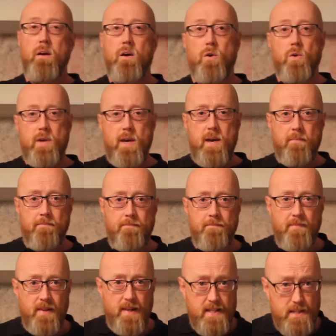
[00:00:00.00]
Okay,
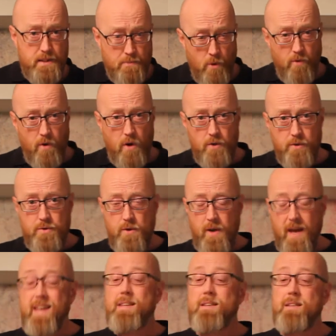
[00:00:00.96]
let's move on to the
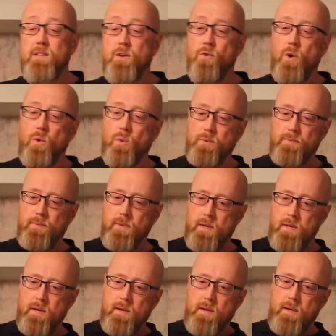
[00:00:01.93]
18-year-old.
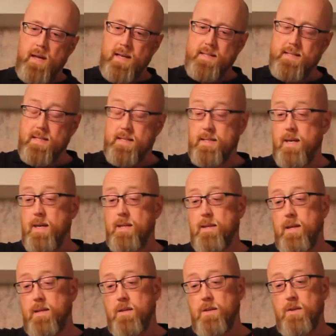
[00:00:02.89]
As I said,
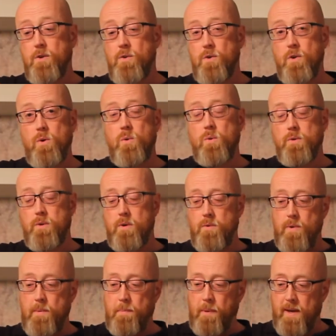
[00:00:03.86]
the 18-year-old
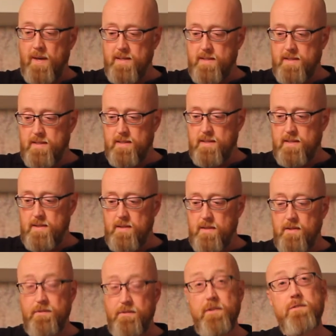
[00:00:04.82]
replaced
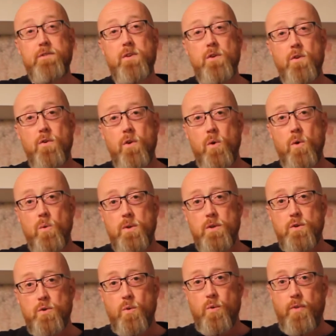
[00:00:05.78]
the 15-year-old
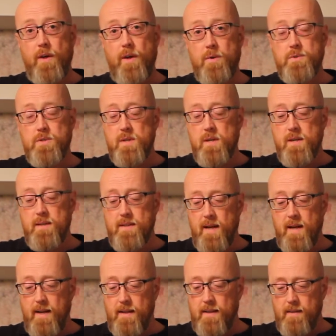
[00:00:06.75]
in
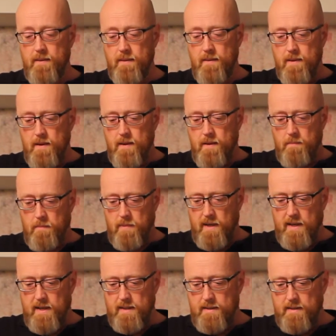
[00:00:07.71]
2009,
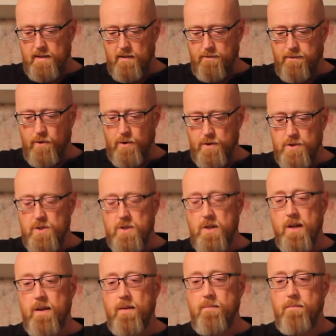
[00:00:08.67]
but
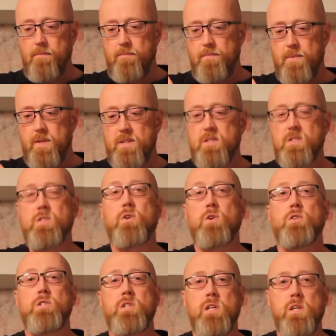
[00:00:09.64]
unfortunately they
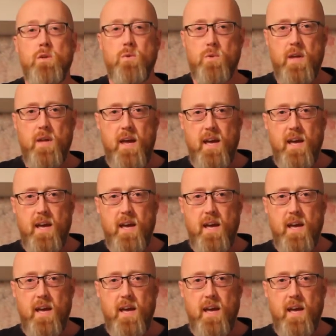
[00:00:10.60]
discontinued the